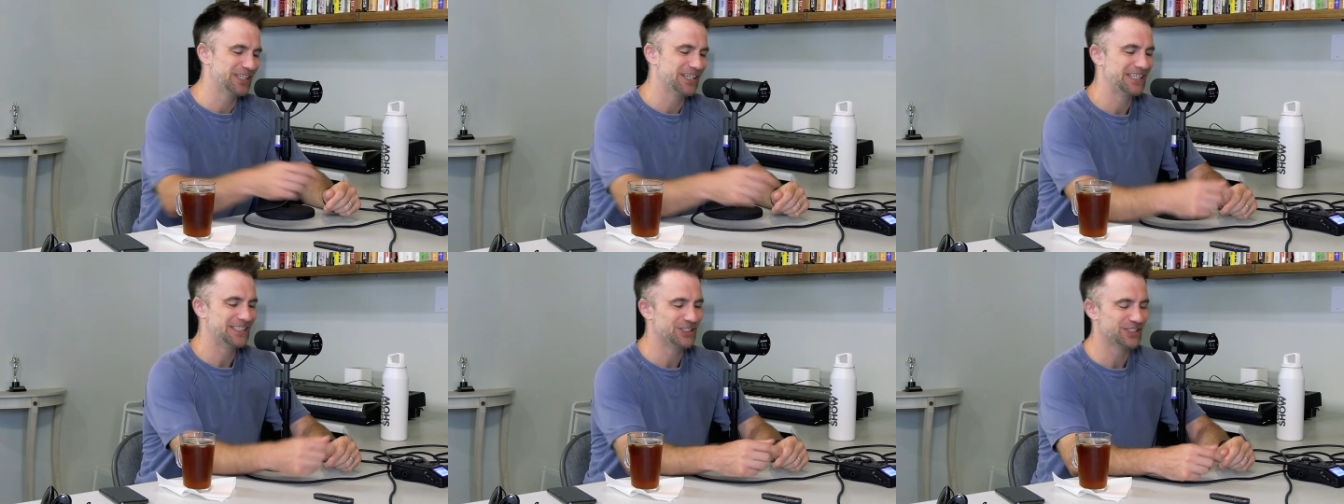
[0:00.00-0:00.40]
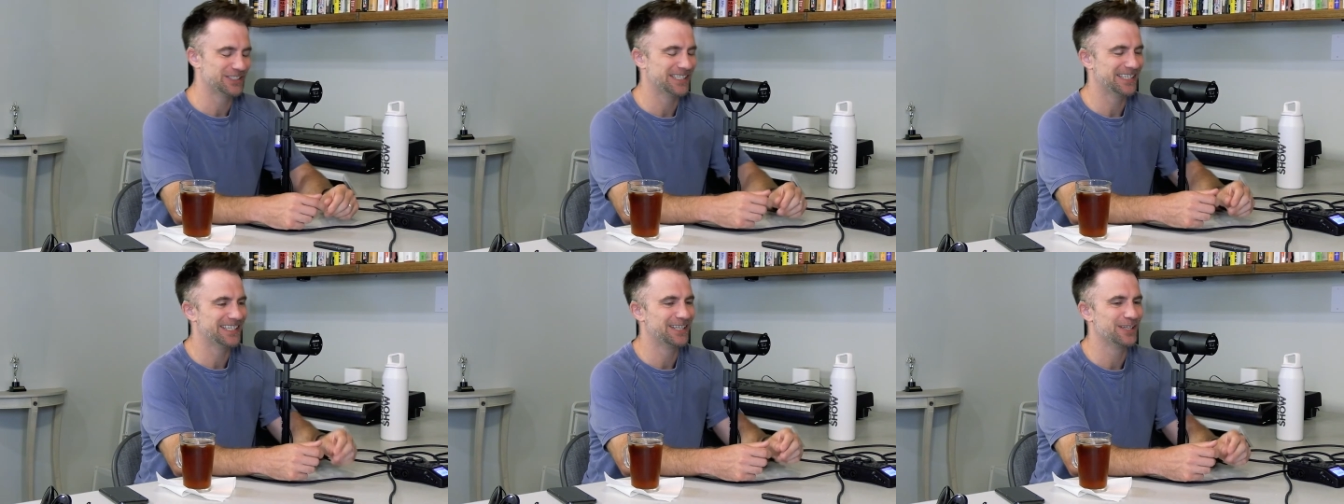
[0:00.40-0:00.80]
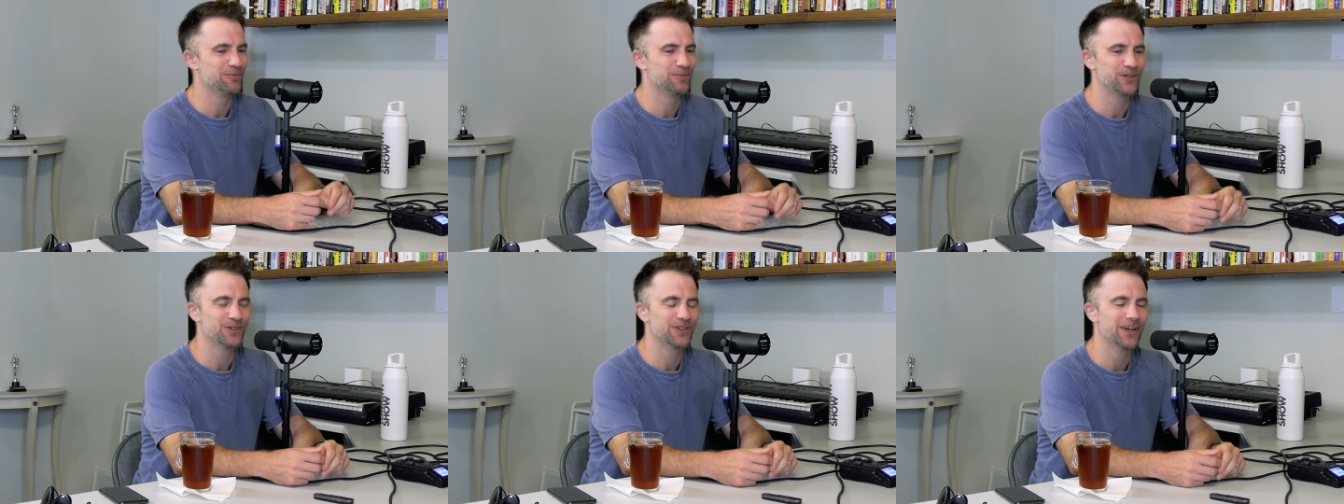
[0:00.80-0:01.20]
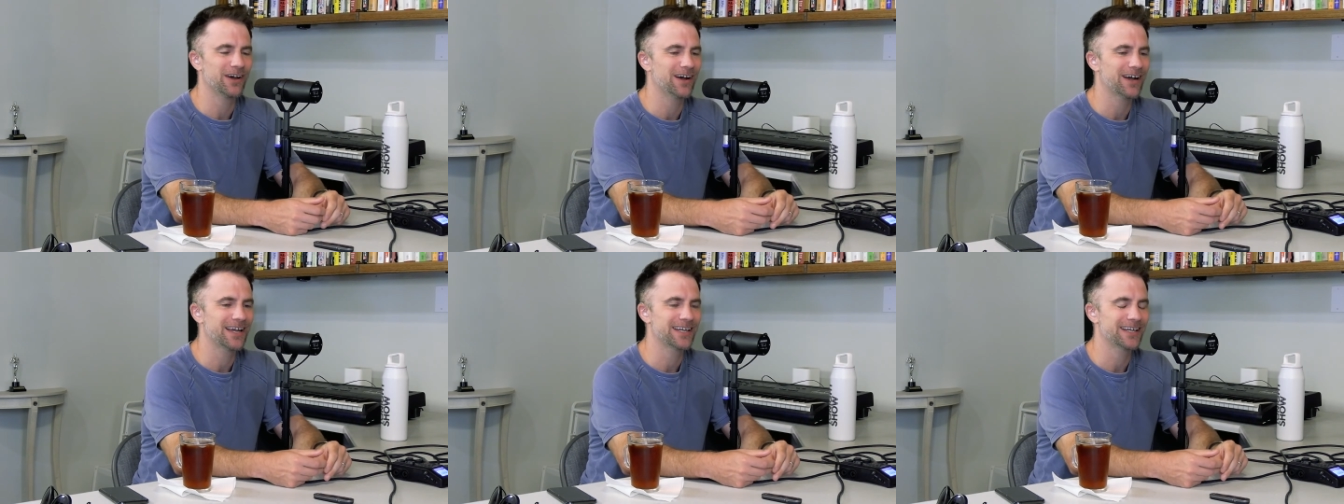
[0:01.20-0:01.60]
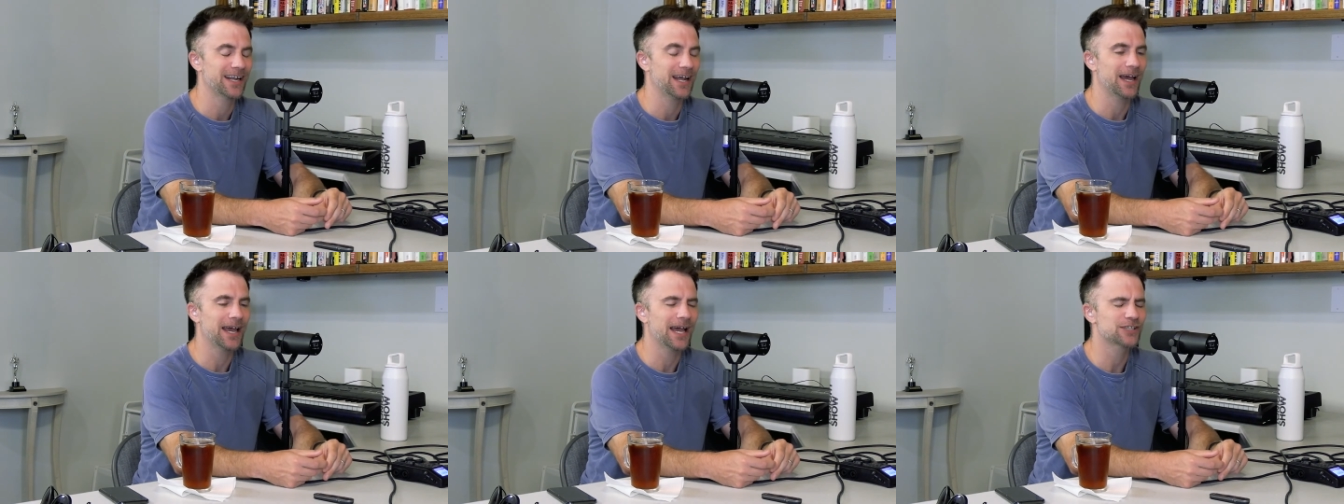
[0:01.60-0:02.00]
Jerry just sitting in the booth talking,
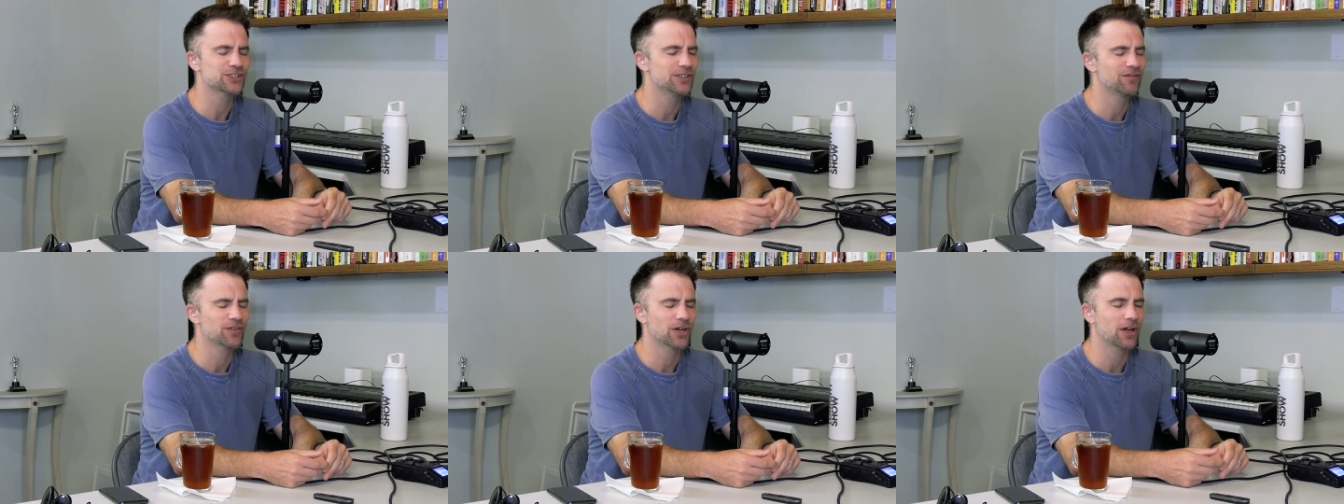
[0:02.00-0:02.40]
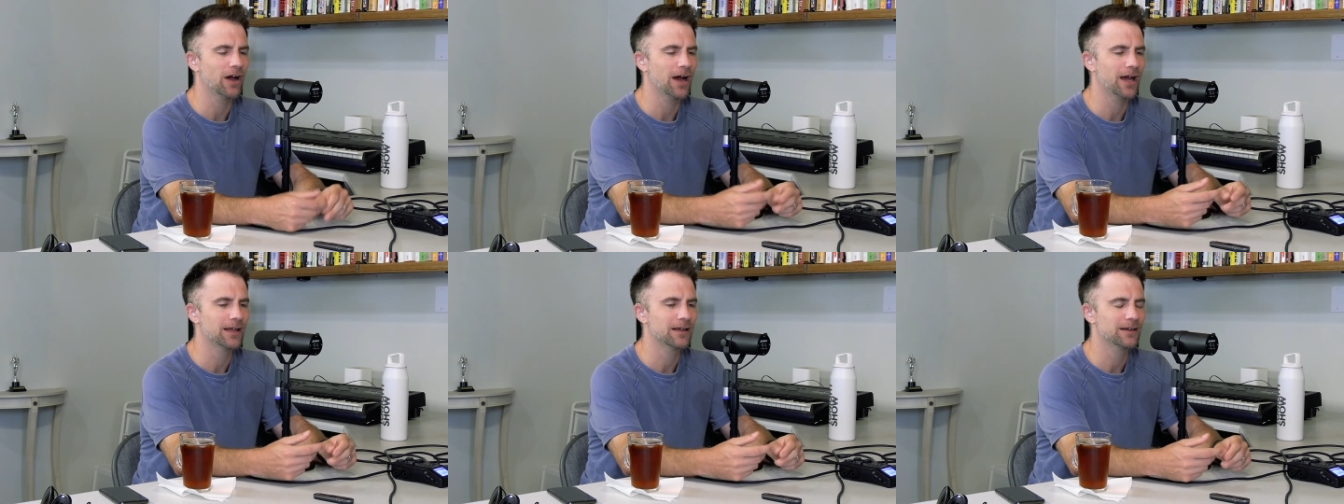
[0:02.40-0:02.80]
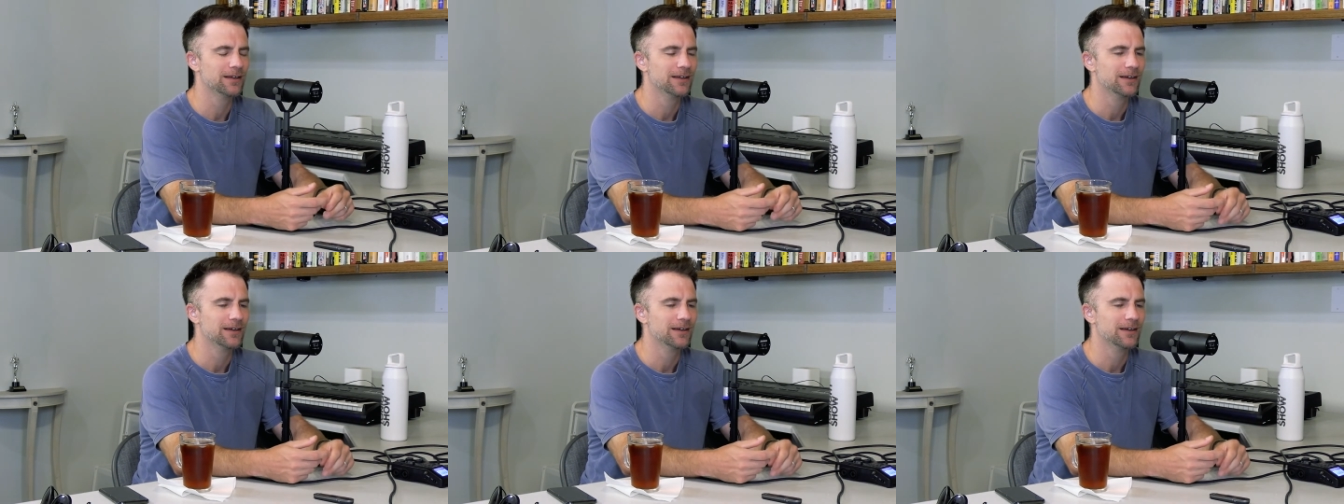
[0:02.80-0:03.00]
and I actually forgot.